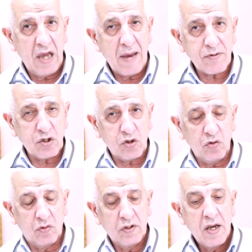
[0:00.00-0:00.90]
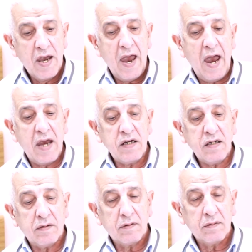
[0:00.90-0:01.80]
MCQ.
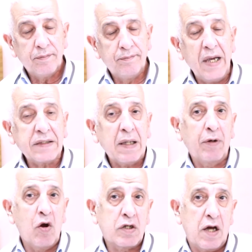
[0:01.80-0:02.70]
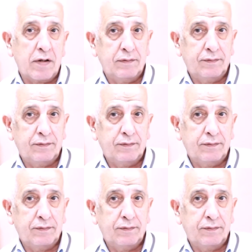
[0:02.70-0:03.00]
A. Beta blocker.